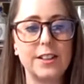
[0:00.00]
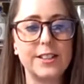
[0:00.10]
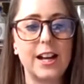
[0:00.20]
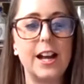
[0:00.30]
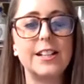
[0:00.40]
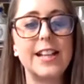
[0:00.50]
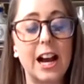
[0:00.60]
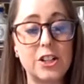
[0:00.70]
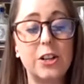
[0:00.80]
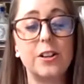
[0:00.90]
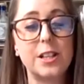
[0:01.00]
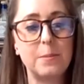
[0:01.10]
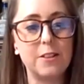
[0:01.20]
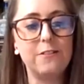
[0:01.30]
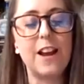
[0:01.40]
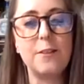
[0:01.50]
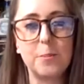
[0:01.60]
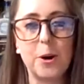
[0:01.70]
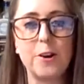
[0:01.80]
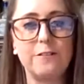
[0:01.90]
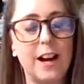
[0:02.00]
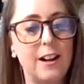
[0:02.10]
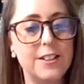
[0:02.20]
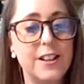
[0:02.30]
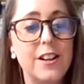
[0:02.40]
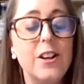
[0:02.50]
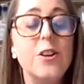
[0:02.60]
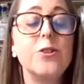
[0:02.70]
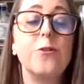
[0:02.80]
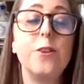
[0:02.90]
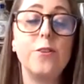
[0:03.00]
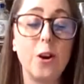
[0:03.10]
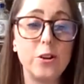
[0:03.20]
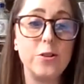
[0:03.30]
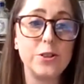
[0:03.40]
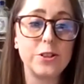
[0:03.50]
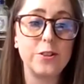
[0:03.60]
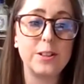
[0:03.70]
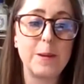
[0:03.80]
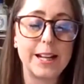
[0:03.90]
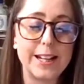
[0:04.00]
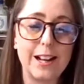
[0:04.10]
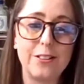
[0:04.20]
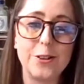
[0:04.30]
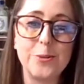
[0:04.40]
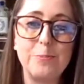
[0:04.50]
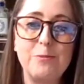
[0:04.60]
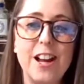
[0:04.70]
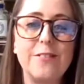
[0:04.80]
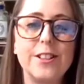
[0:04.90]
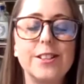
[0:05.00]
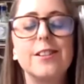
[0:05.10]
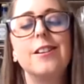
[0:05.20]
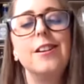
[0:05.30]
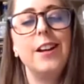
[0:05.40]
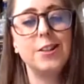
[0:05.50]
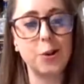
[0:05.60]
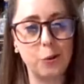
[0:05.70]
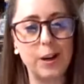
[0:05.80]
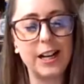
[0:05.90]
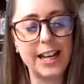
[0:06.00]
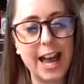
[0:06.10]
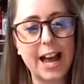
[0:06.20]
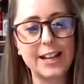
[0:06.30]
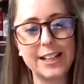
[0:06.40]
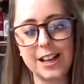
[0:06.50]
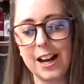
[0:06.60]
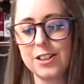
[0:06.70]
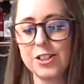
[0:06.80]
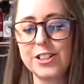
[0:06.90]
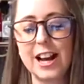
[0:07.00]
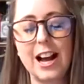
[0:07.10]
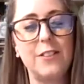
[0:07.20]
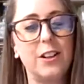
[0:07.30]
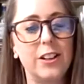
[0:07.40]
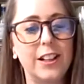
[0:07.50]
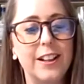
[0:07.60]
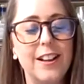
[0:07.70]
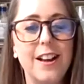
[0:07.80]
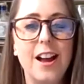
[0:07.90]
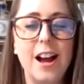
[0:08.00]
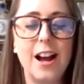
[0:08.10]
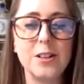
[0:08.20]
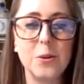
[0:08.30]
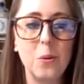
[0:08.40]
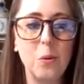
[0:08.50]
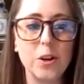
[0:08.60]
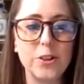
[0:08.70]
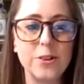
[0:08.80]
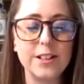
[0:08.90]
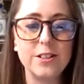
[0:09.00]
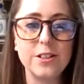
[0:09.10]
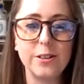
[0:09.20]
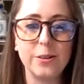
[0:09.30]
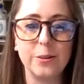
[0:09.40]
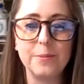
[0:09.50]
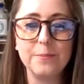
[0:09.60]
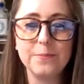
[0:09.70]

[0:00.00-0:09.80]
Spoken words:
other side, it's actually got some of the flavor profiles. So if you're not used to picking out those flavors, it's a really handy guide just to have a look at what you can do.